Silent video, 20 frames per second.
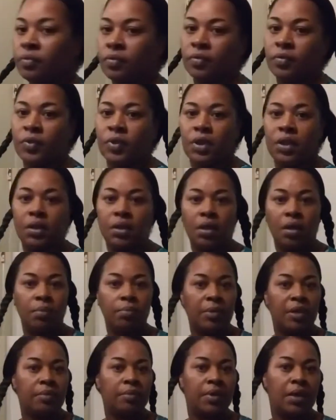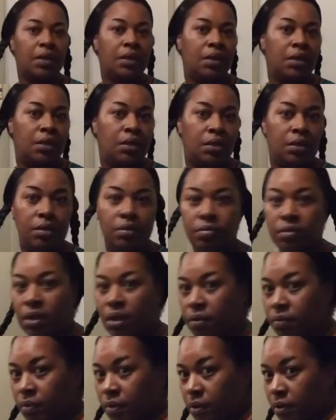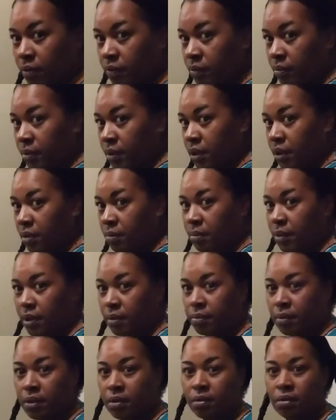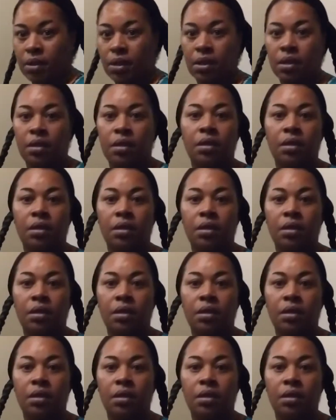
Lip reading: I thought maybe I needed to do that one over, but it might be okay.